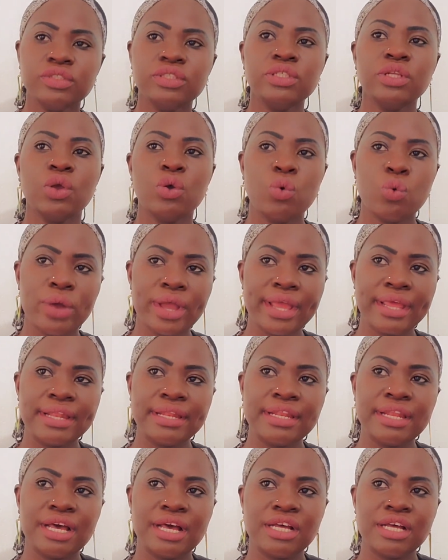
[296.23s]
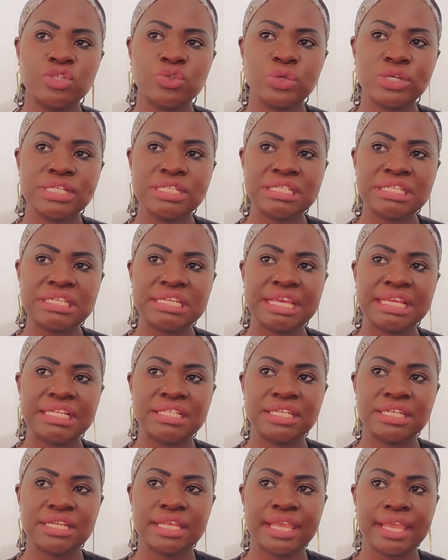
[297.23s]
When
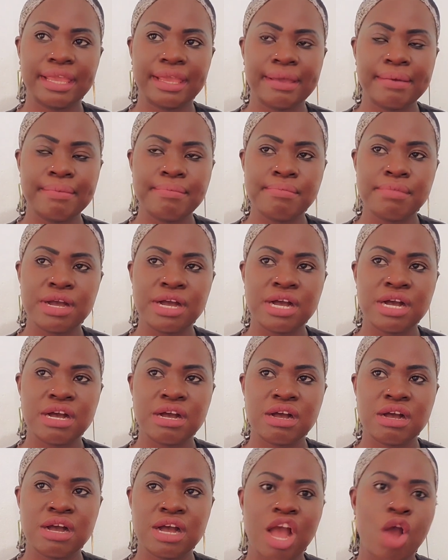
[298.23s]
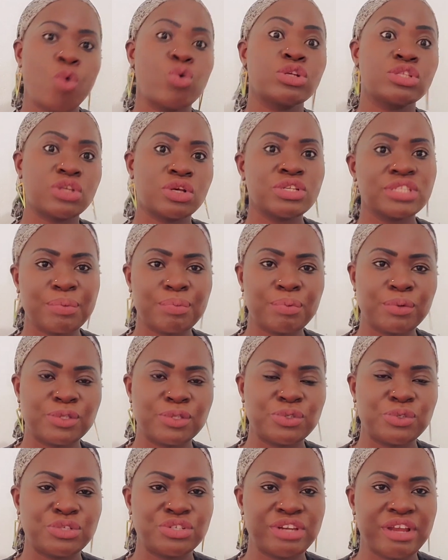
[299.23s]
2019 came, I was also supposed
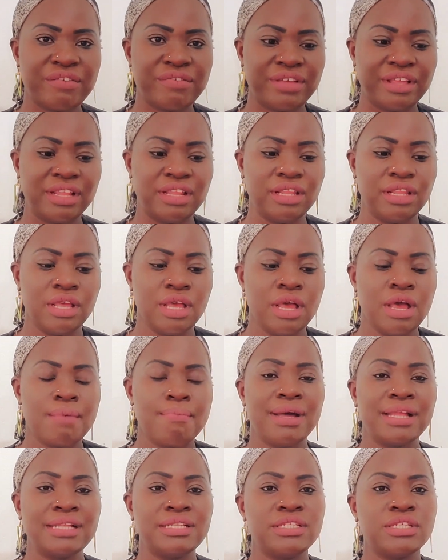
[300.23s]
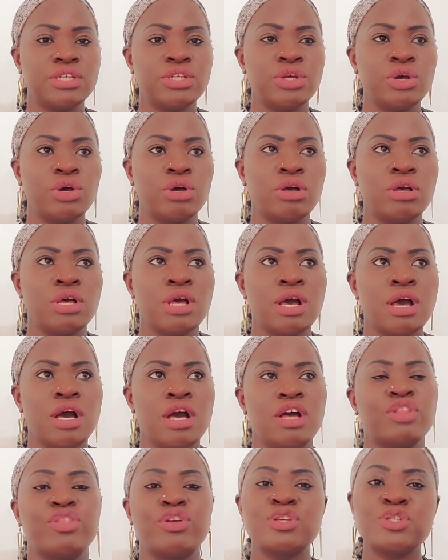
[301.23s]
to travel, but
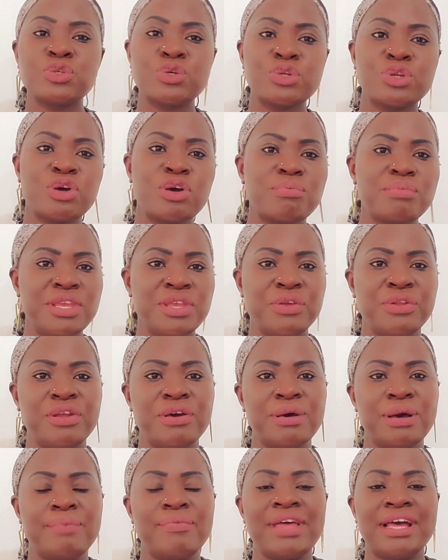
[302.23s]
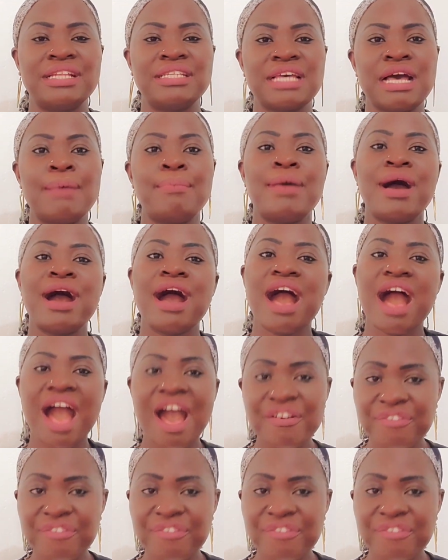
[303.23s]
those who know me, that I'm half